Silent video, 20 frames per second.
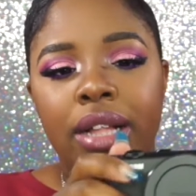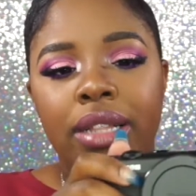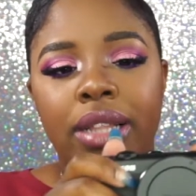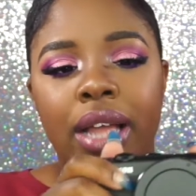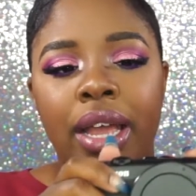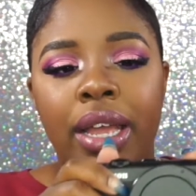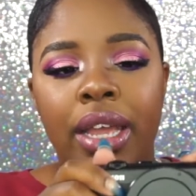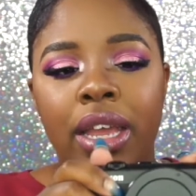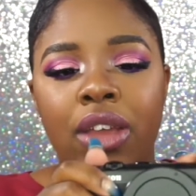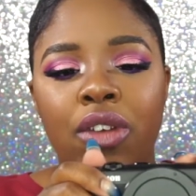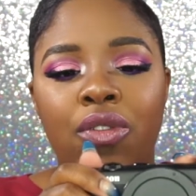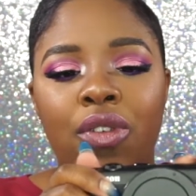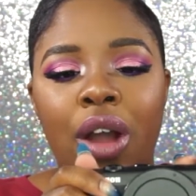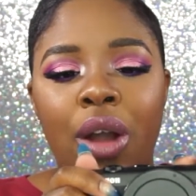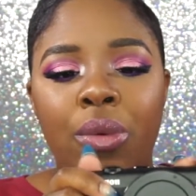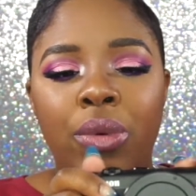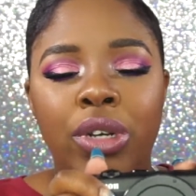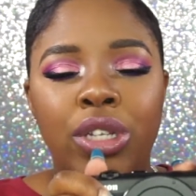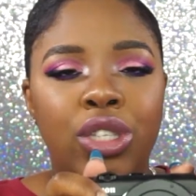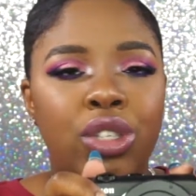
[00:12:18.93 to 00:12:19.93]
Like, if
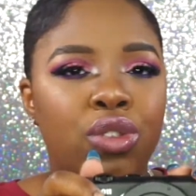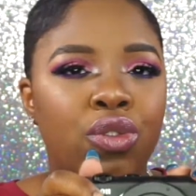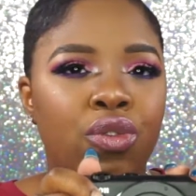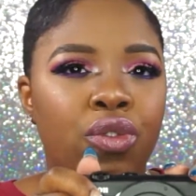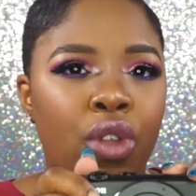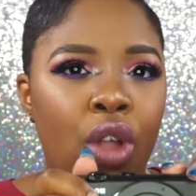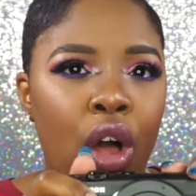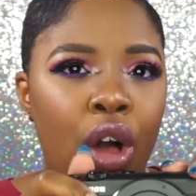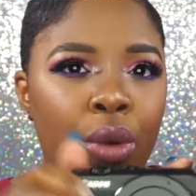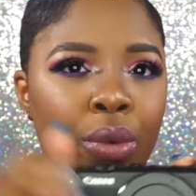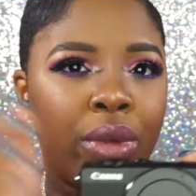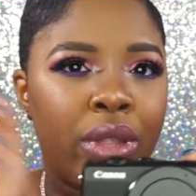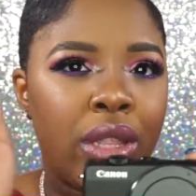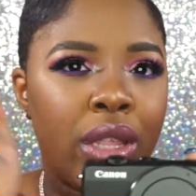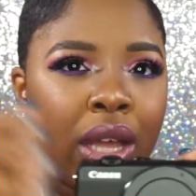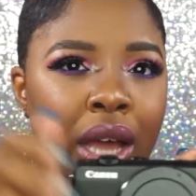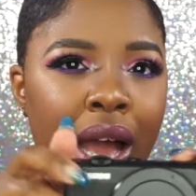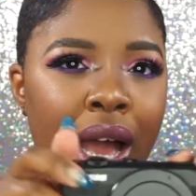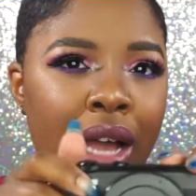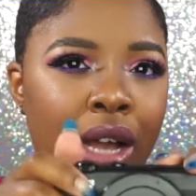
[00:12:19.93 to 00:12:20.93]
I was to vlog with
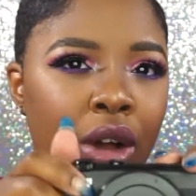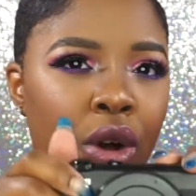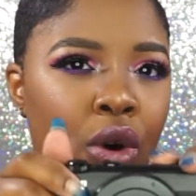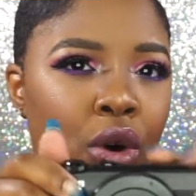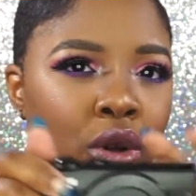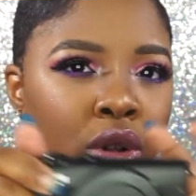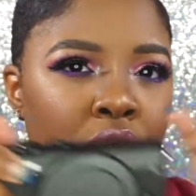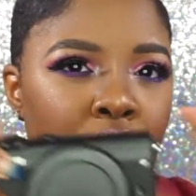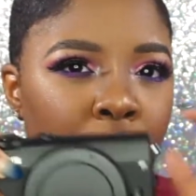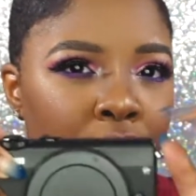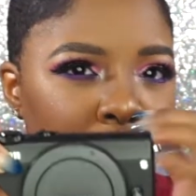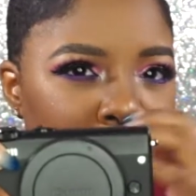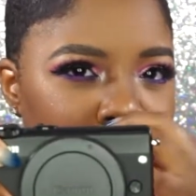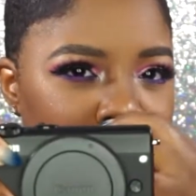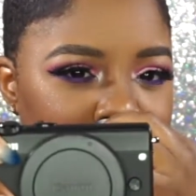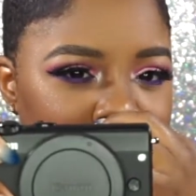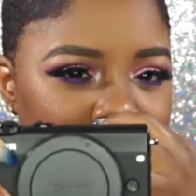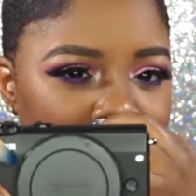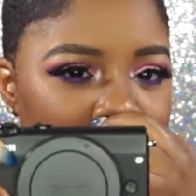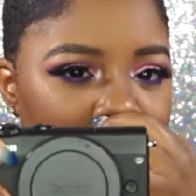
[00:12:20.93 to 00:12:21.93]
it, I could hold it on
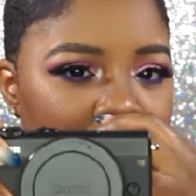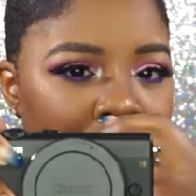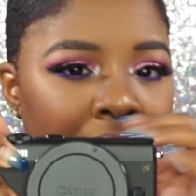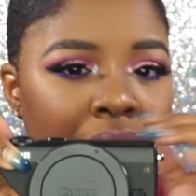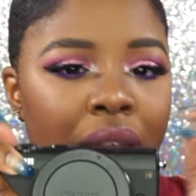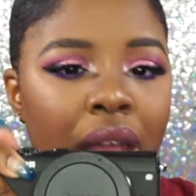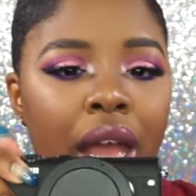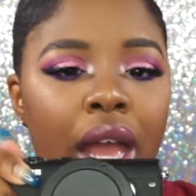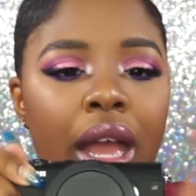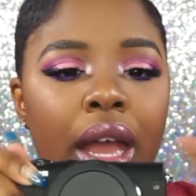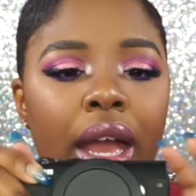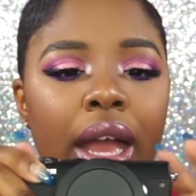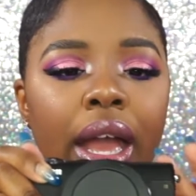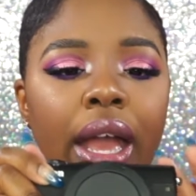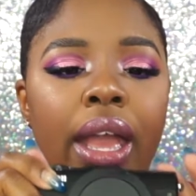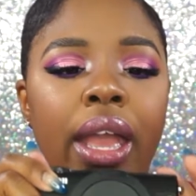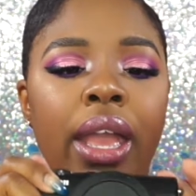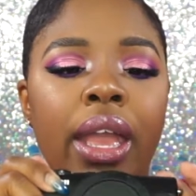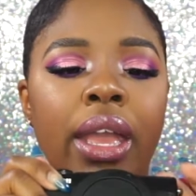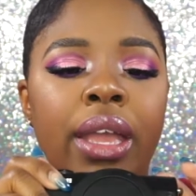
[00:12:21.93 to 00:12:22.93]
the side
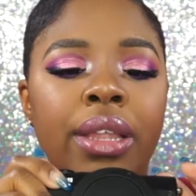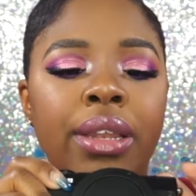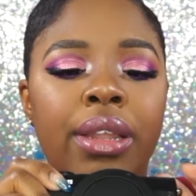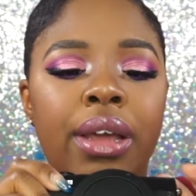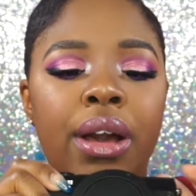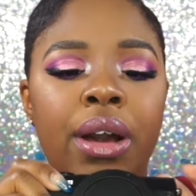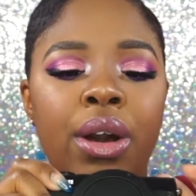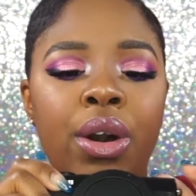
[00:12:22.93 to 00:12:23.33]
and